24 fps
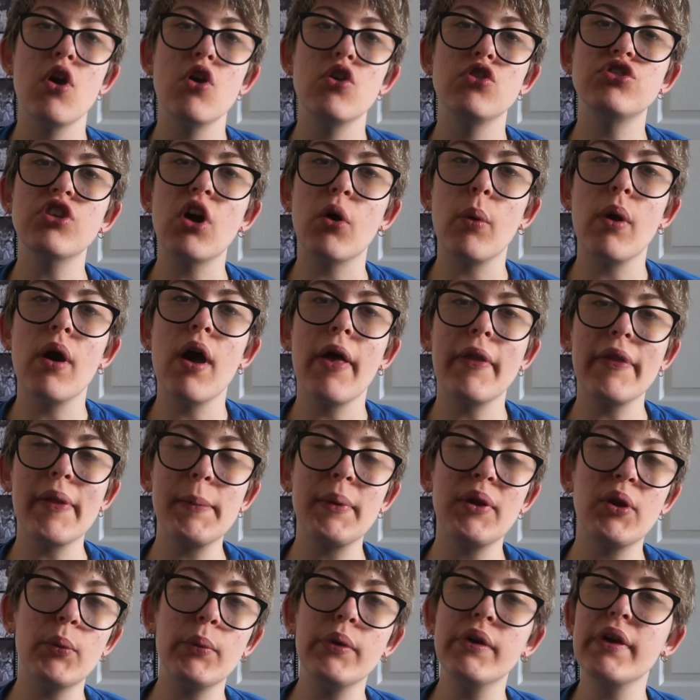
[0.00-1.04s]
So let
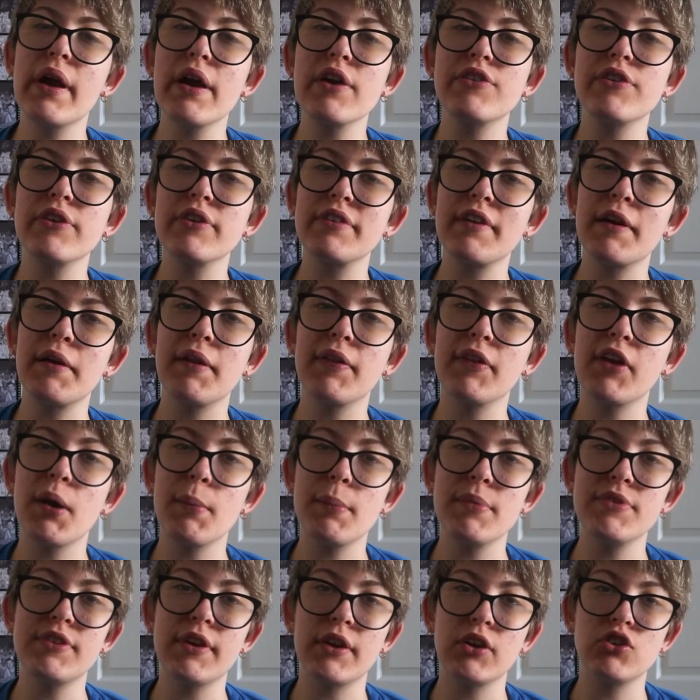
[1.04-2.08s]
me know what you guys think down in the
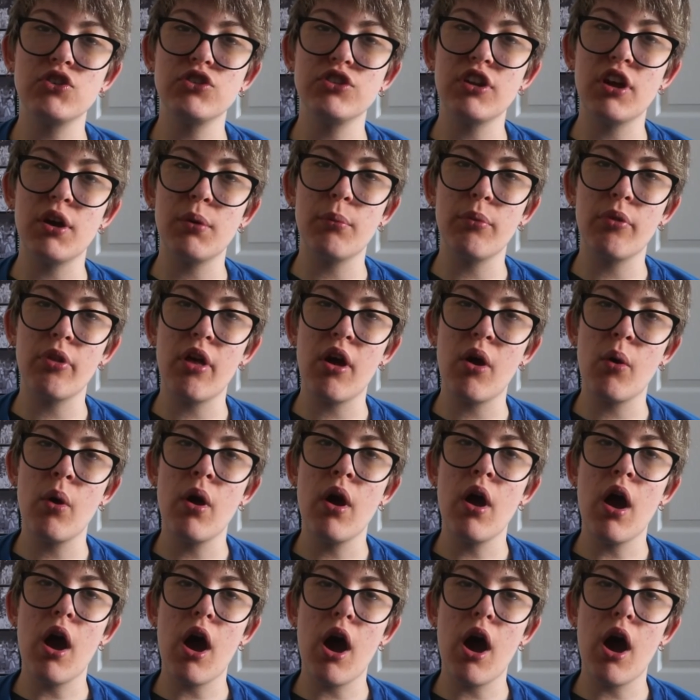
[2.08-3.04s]
comment section down below.